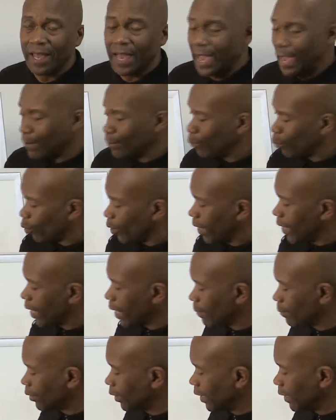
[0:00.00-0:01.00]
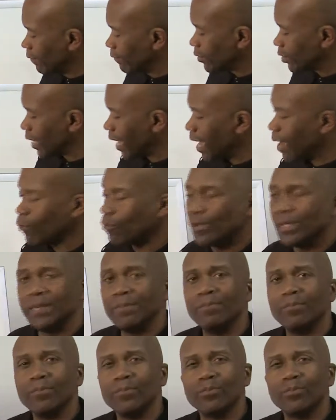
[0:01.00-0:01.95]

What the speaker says: And praying, I believe, is how we